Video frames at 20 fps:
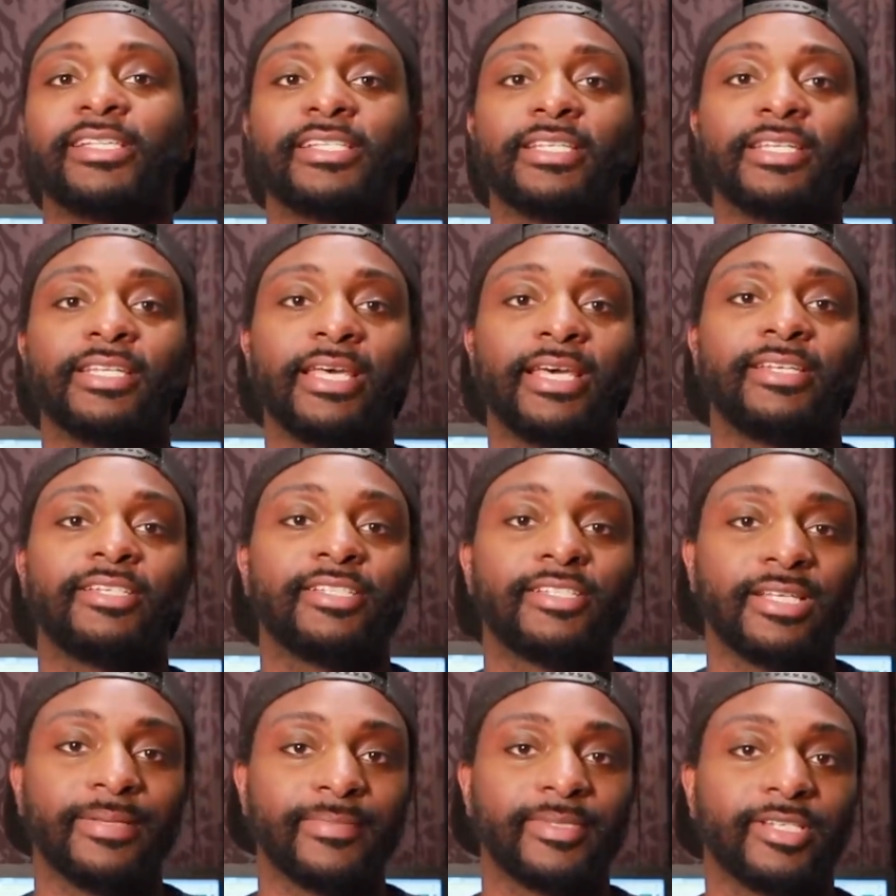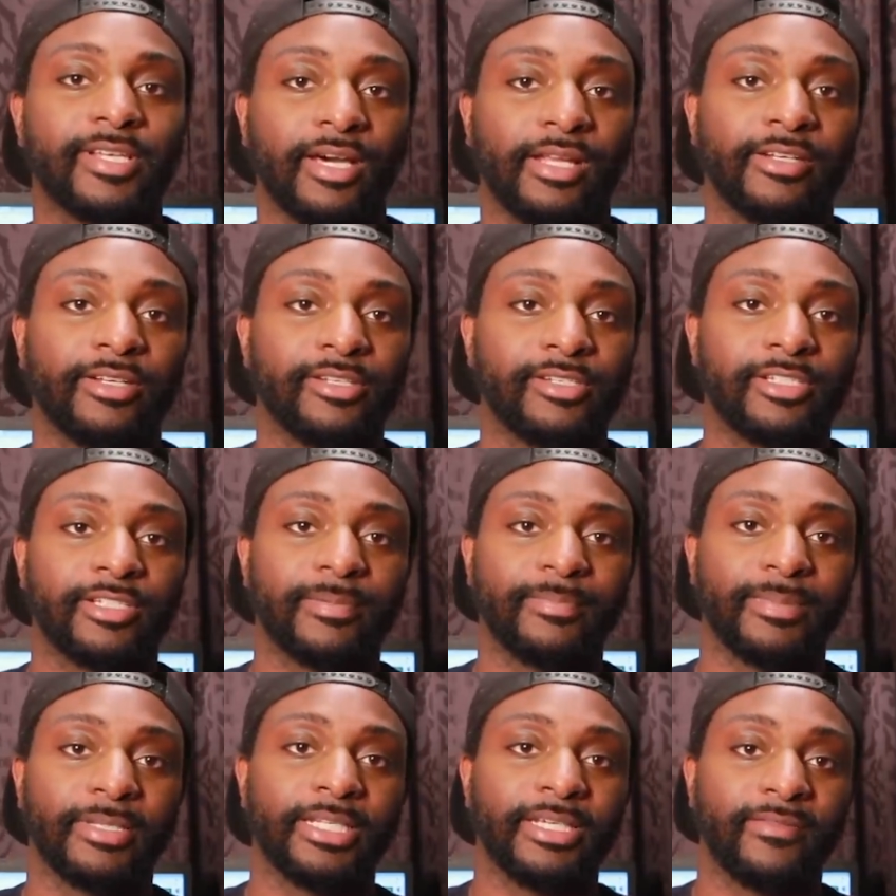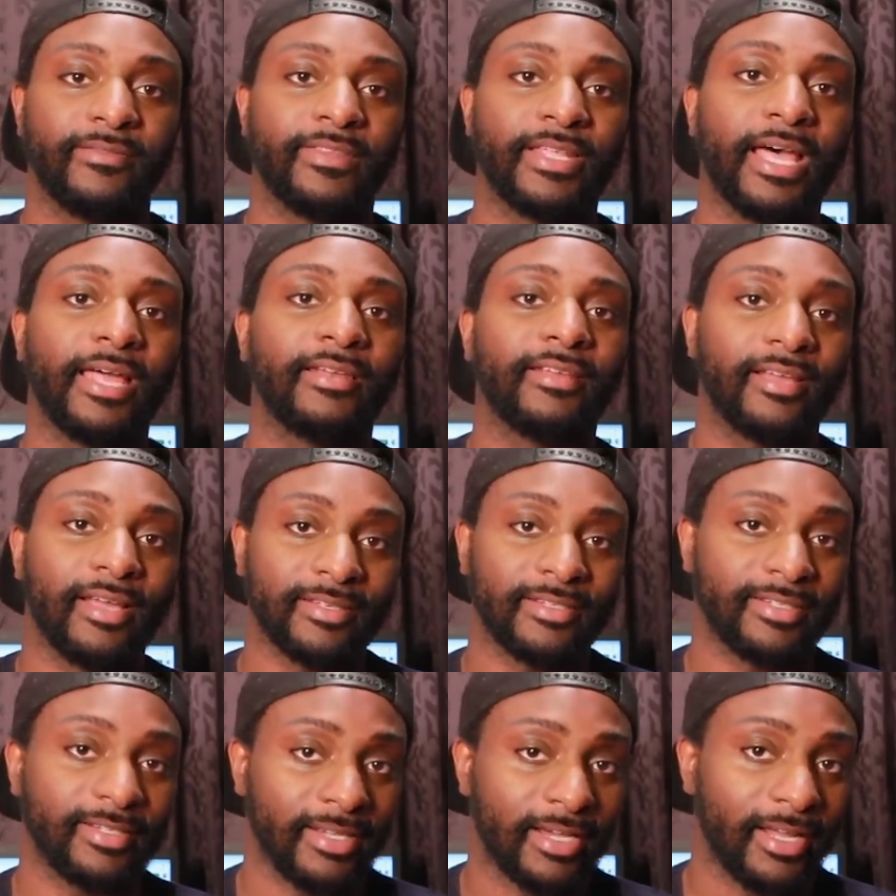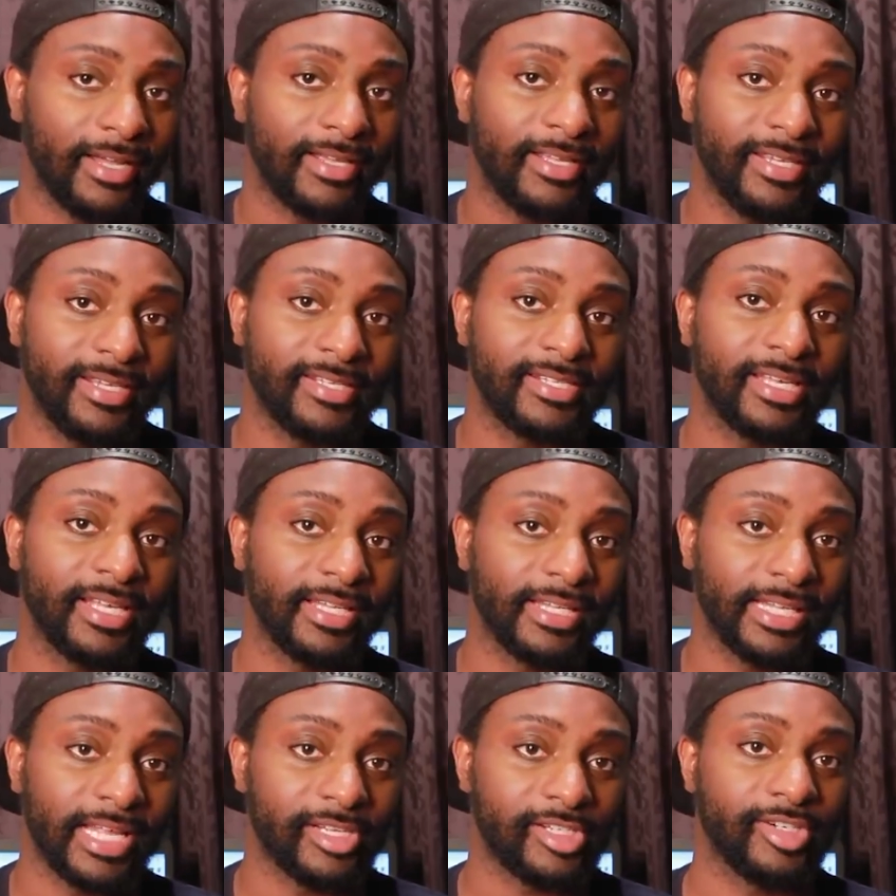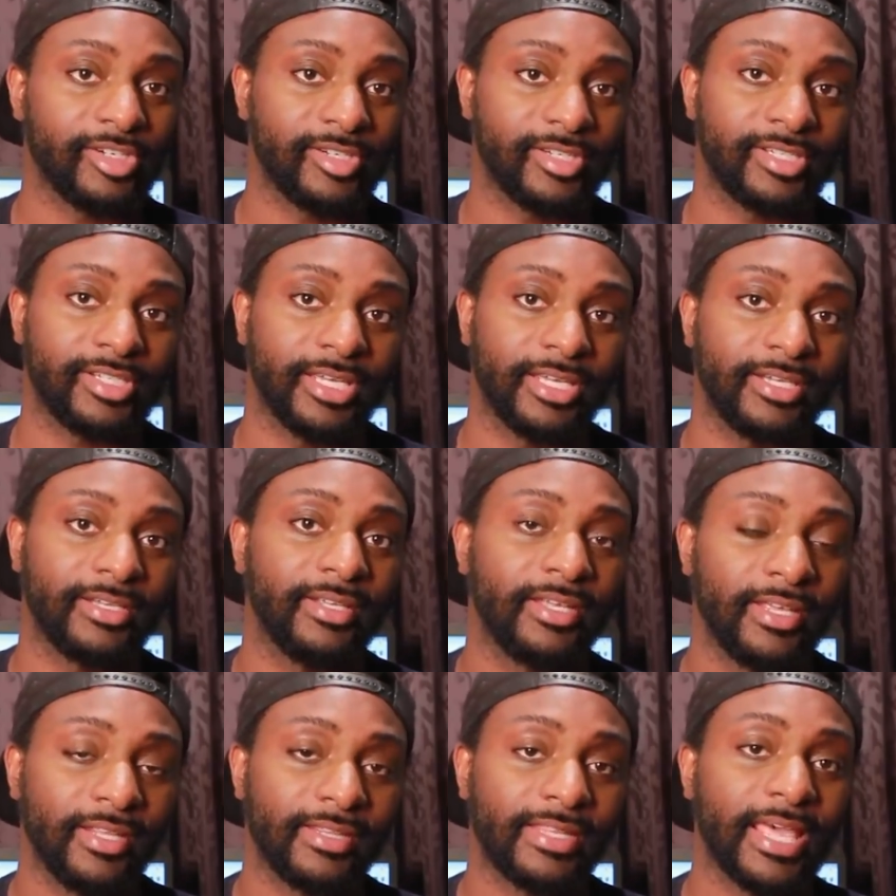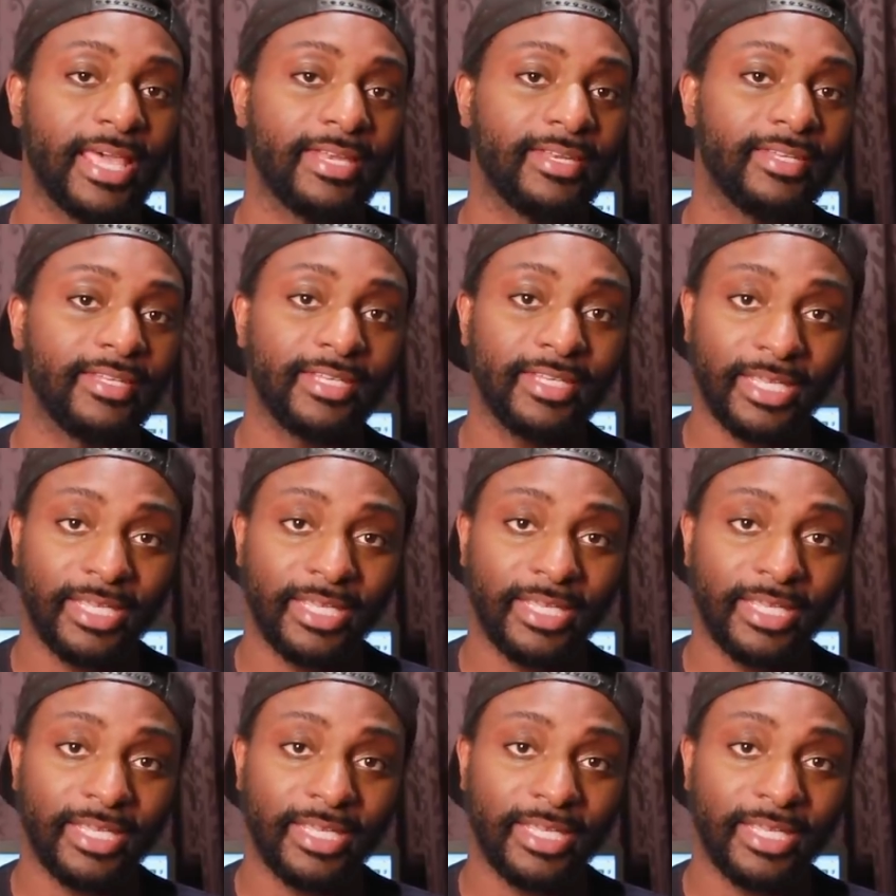has led some scholars to believe that kati'a uh, is a lesser sin than